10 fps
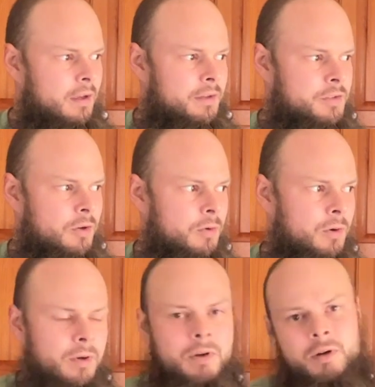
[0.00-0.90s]
So
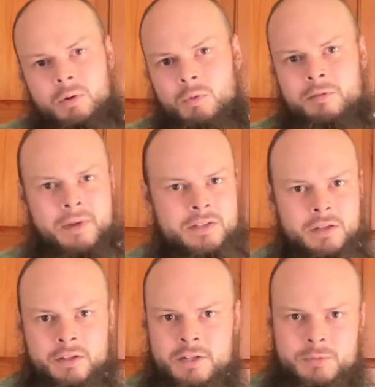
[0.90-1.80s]
we've
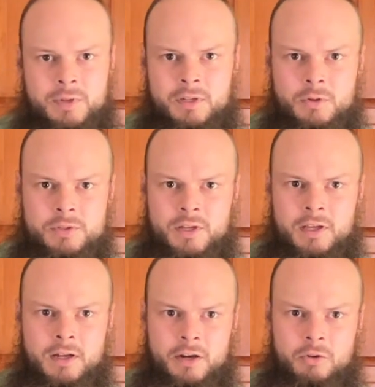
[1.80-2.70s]
basically just been using
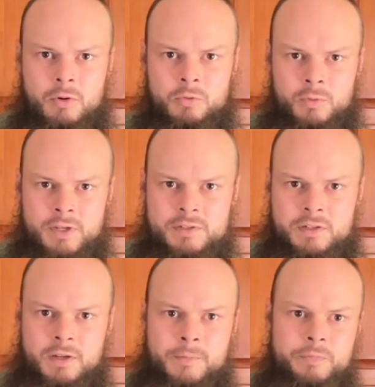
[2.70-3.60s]
it at our own risk.
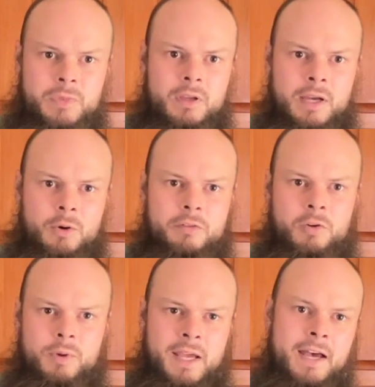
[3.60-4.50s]
However,
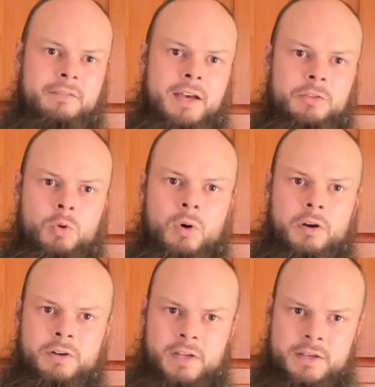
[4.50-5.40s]
we have had the
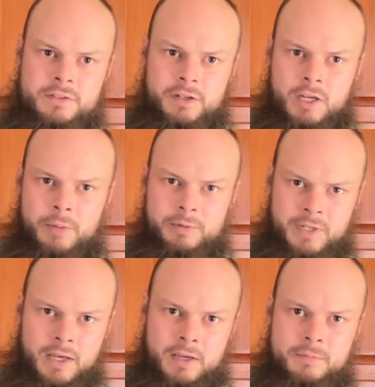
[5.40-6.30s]
water tested a couple
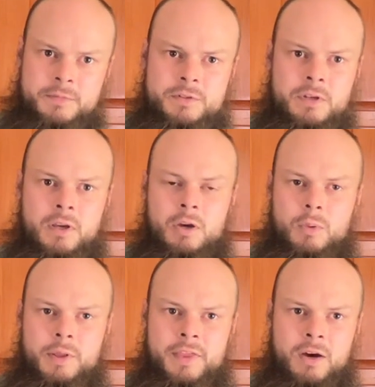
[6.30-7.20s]
times
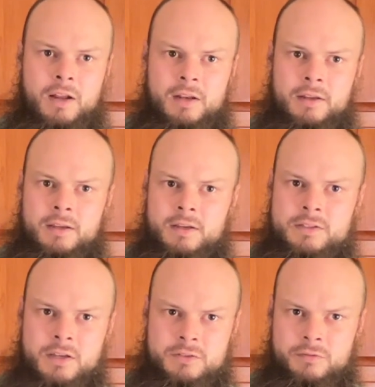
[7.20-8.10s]
without any
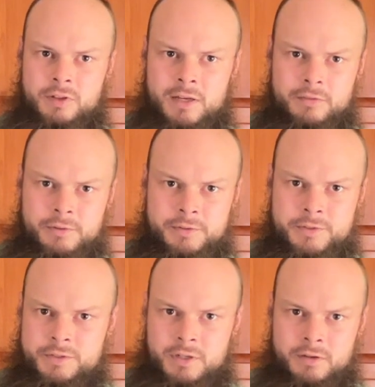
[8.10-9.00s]
excessive
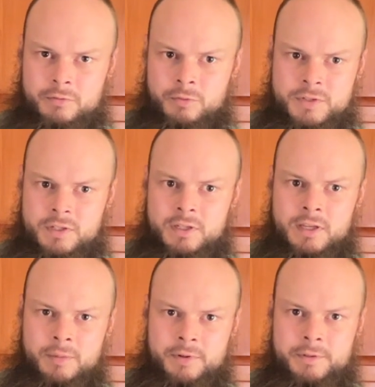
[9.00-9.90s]
levels of risky
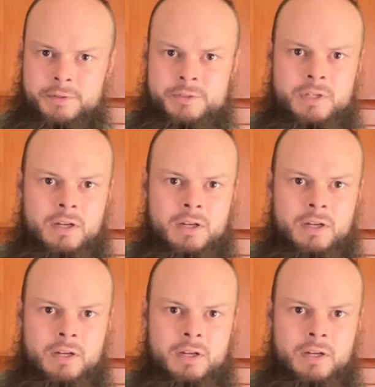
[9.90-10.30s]
chemicals.